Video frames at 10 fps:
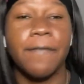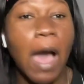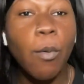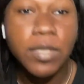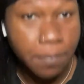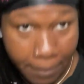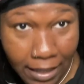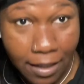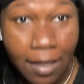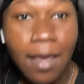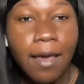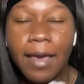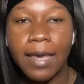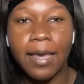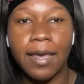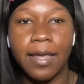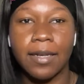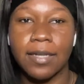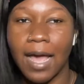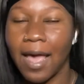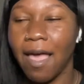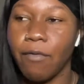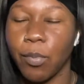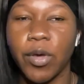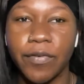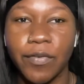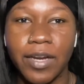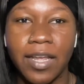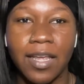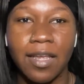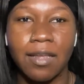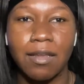I was me and I have a boyfriend,